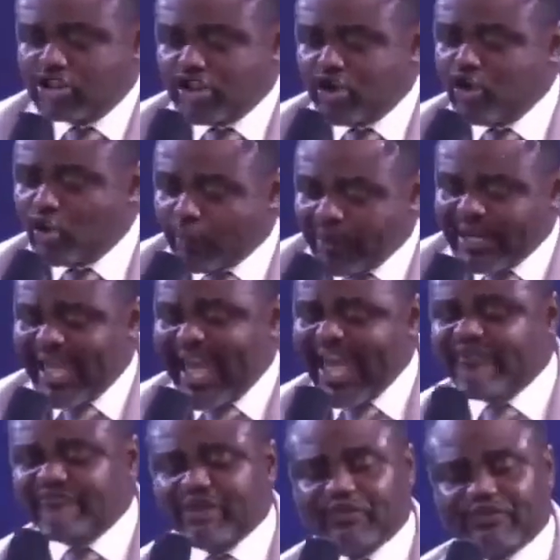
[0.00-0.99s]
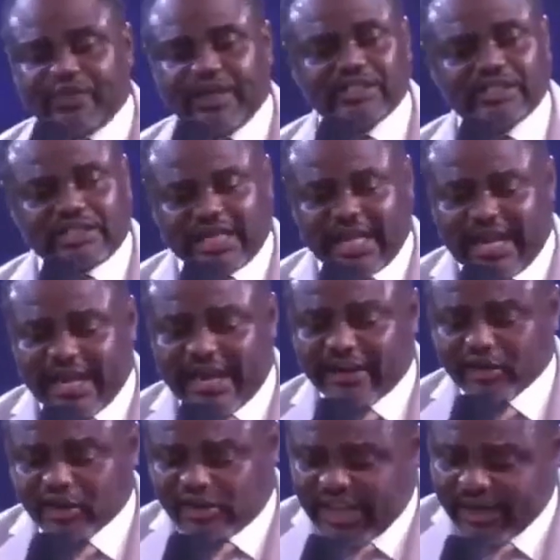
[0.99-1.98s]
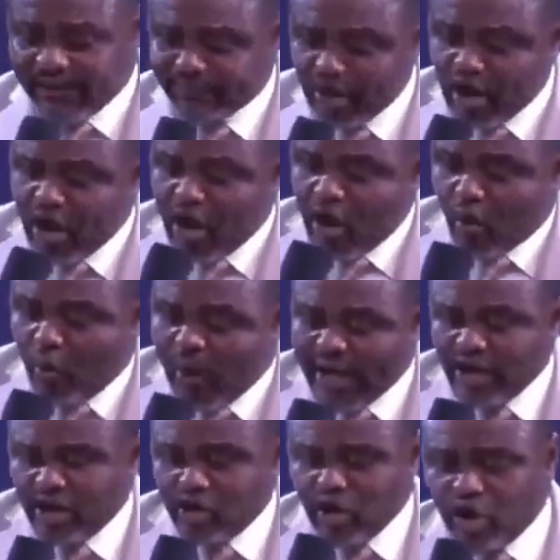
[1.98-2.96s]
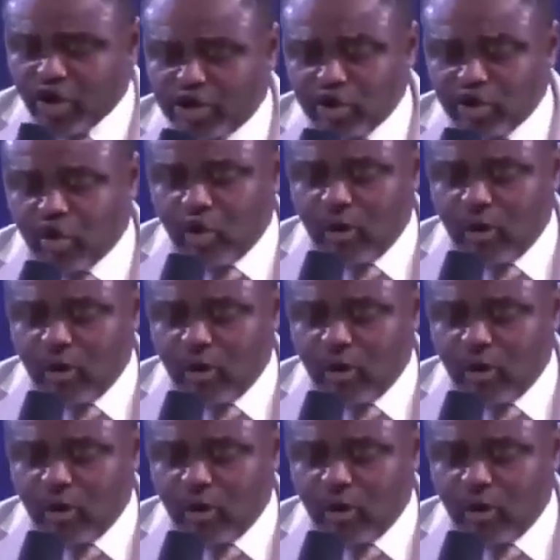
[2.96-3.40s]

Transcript: until you read everything together. You see, when you